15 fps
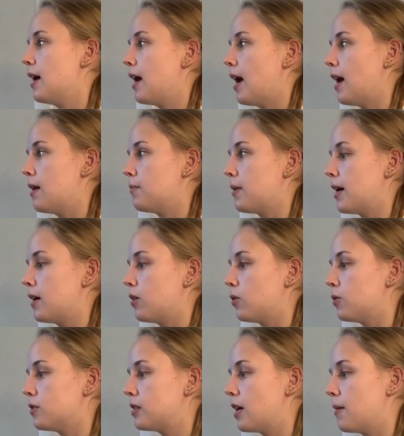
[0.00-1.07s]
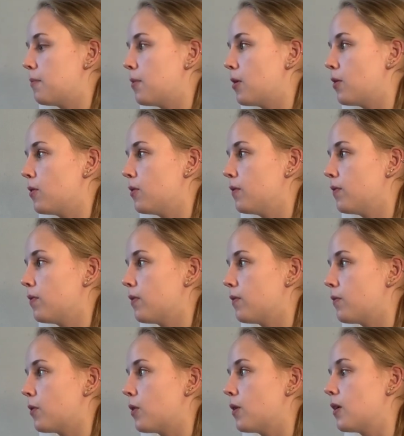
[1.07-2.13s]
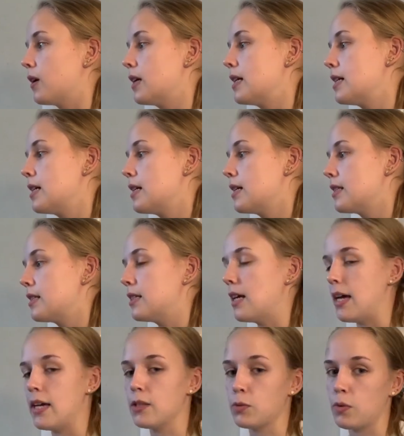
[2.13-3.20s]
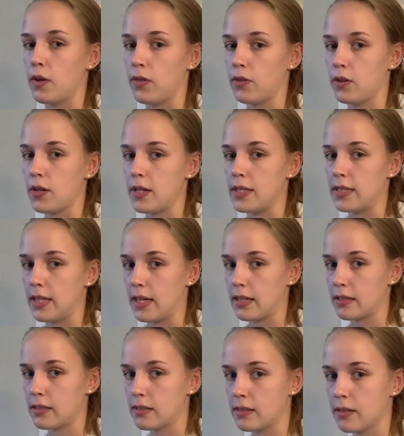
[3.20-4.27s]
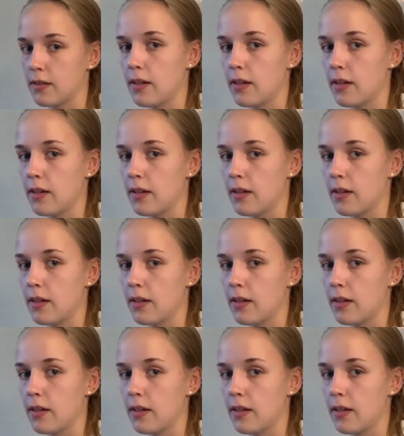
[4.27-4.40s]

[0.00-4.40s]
and my goal tempo for today is 136.